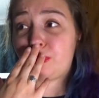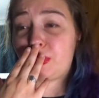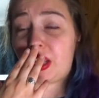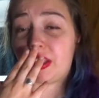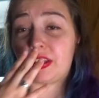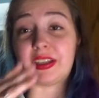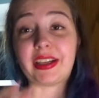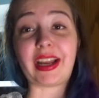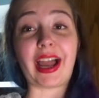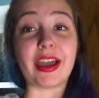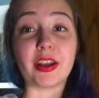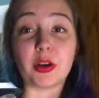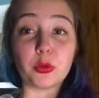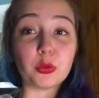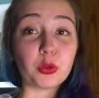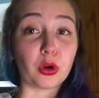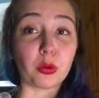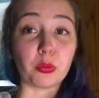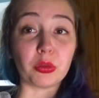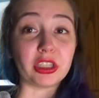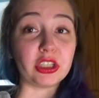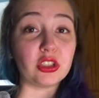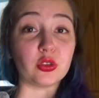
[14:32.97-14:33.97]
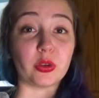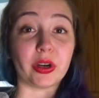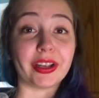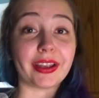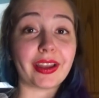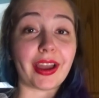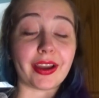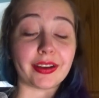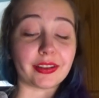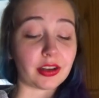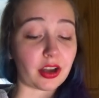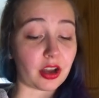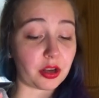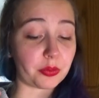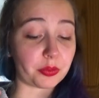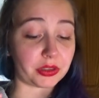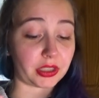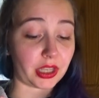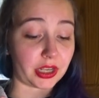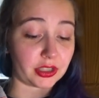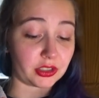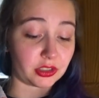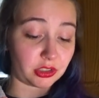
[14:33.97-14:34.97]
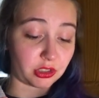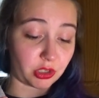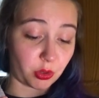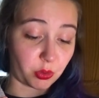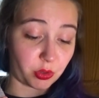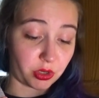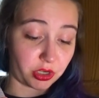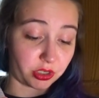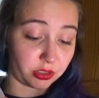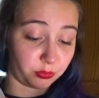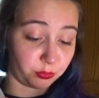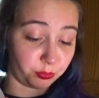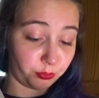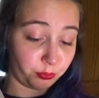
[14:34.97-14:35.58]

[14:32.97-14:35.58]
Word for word: And like, I don't normally drink eggnog, but that is so good.